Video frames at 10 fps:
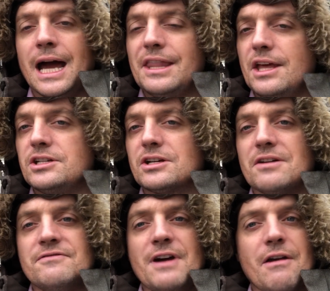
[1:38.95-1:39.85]
and they took
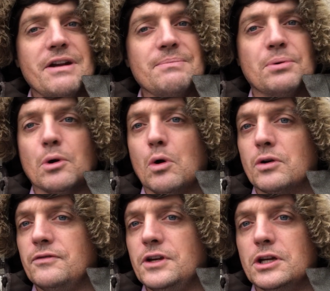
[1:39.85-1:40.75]
a very
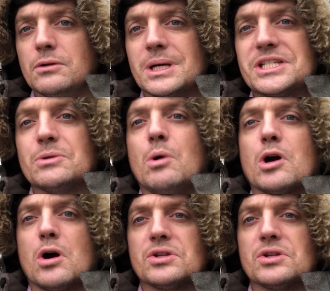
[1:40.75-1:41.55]
broad view as to what